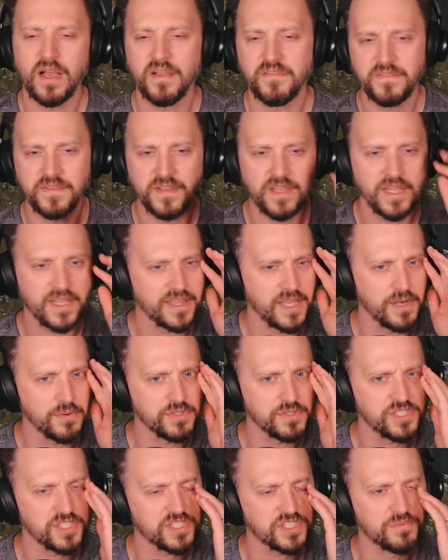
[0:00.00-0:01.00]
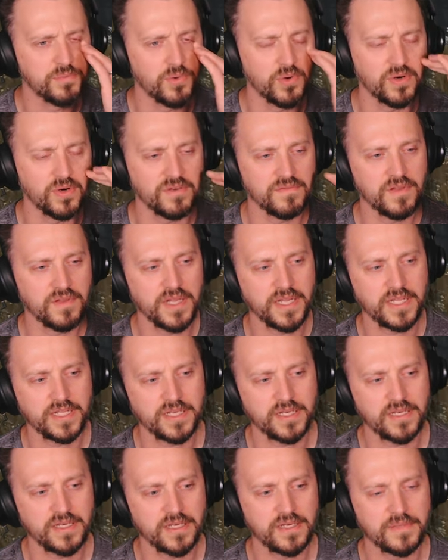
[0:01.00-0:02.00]
feel like that was just more of like
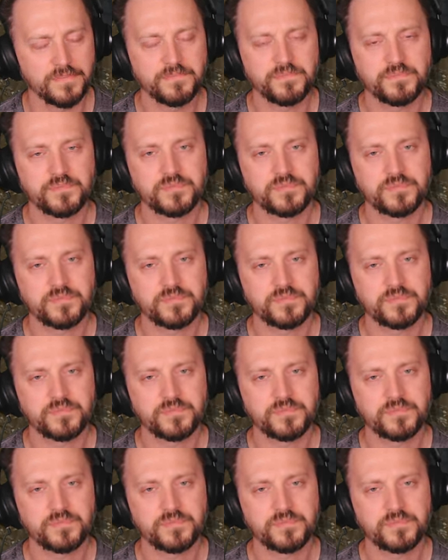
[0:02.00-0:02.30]
uh,